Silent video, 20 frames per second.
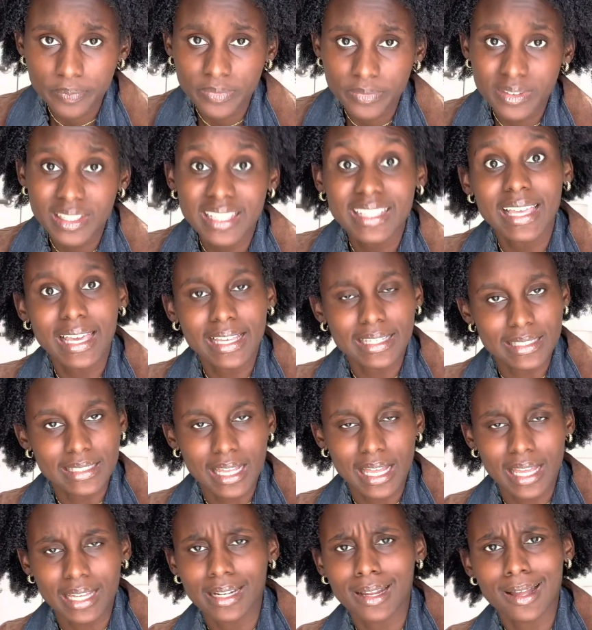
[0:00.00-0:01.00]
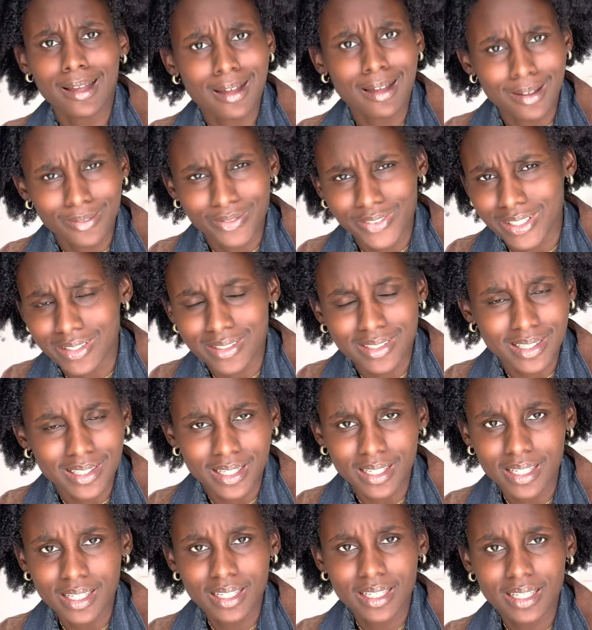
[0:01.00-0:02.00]
the gay side,
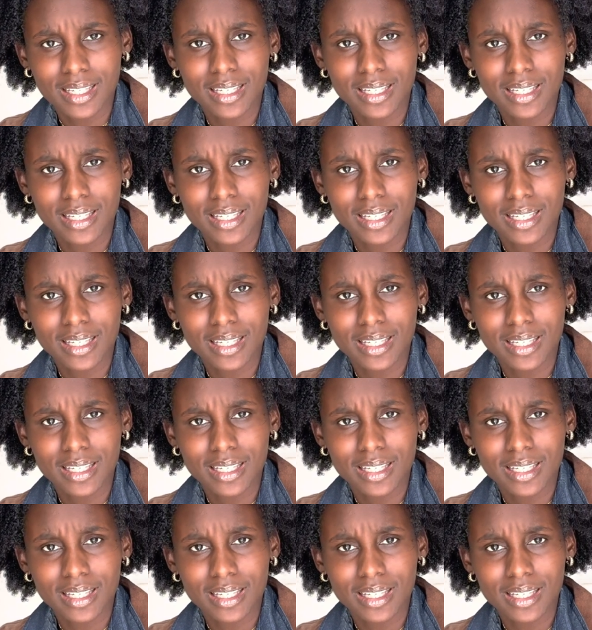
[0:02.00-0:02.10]
obviously,